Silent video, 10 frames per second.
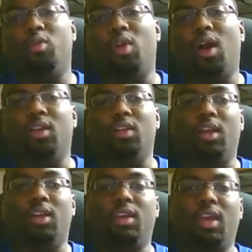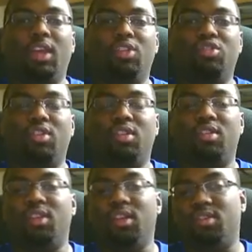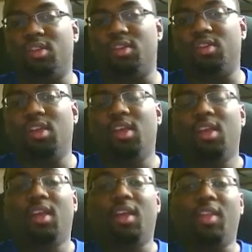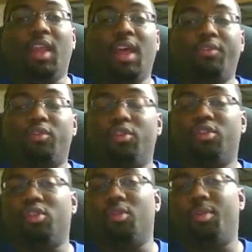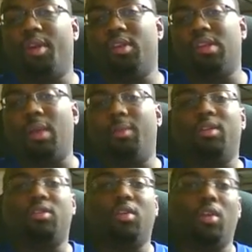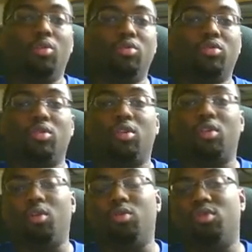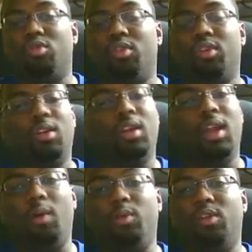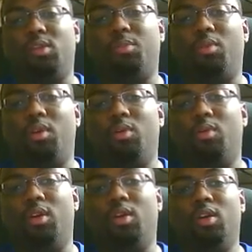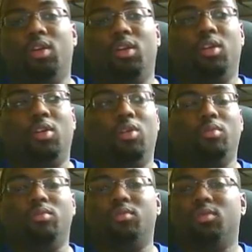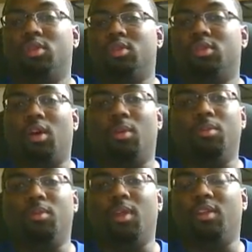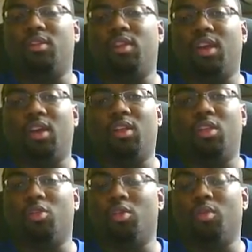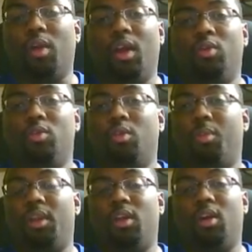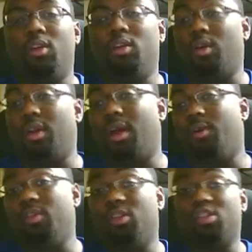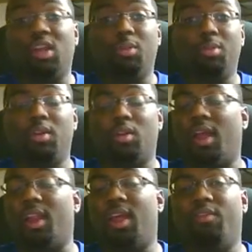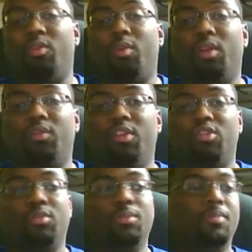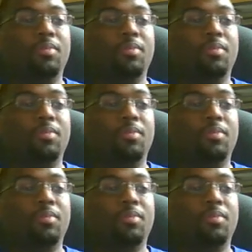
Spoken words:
kind of like gauges his distance, and then after a certain period of time it gets closer and closer, and now it's at the point where come that second, third round, depending on on how he's a champion in the light heavyweight division,